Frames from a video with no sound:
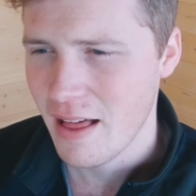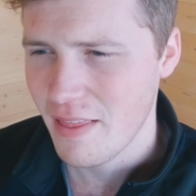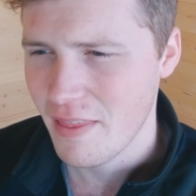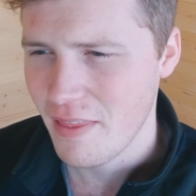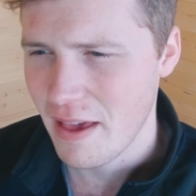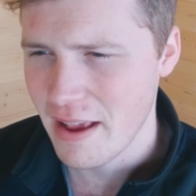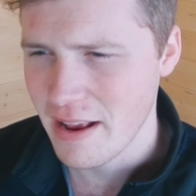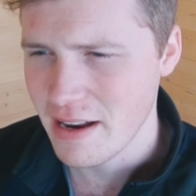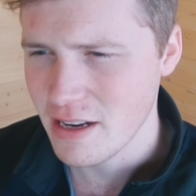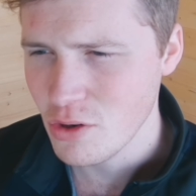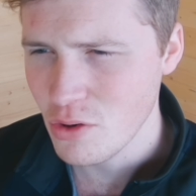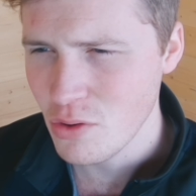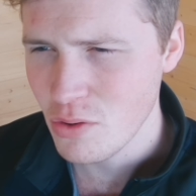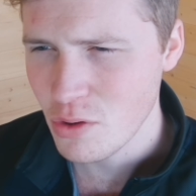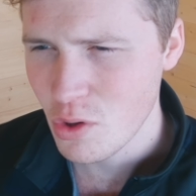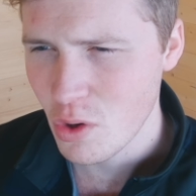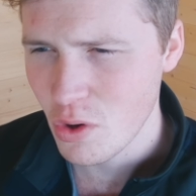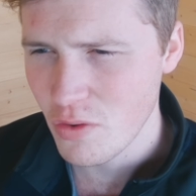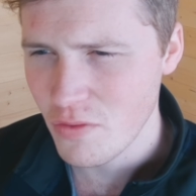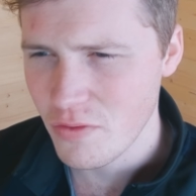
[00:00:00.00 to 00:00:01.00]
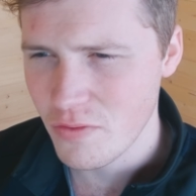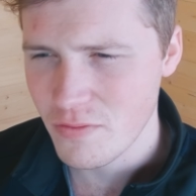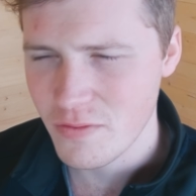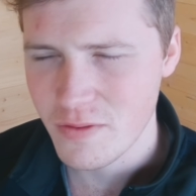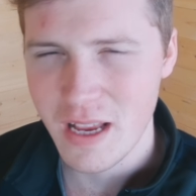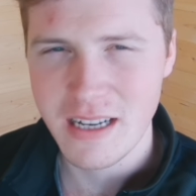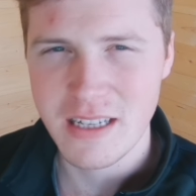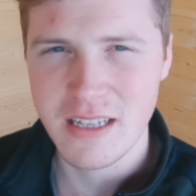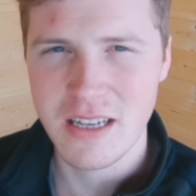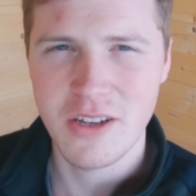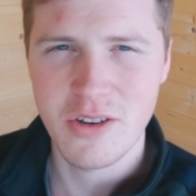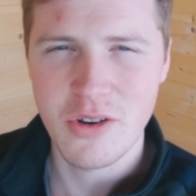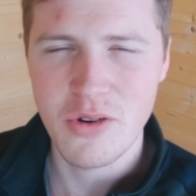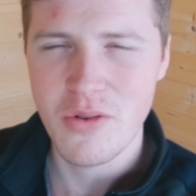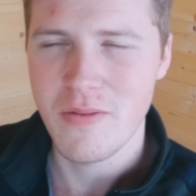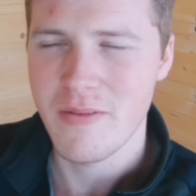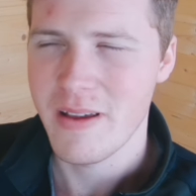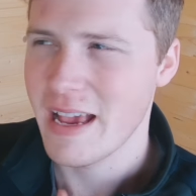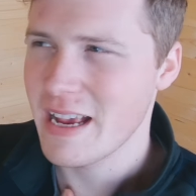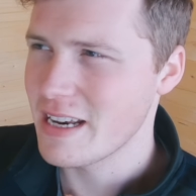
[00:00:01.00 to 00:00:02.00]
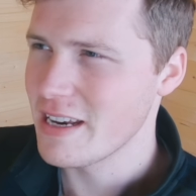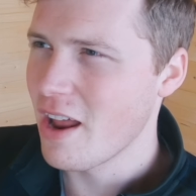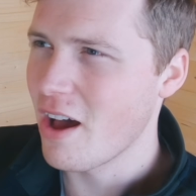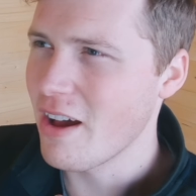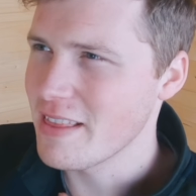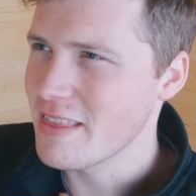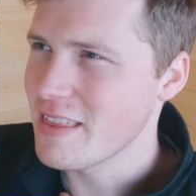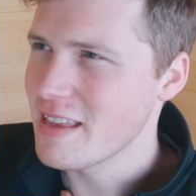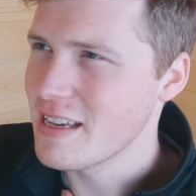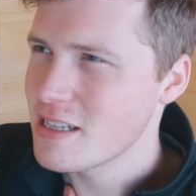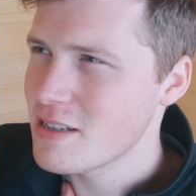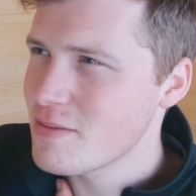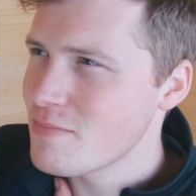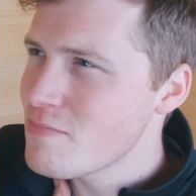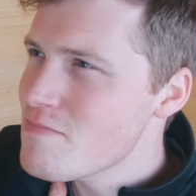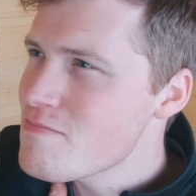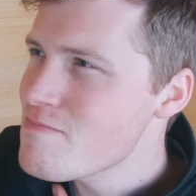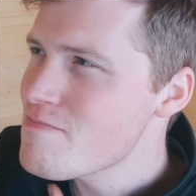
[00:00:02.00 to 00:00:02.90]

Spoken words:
They do sort of center you, ignite this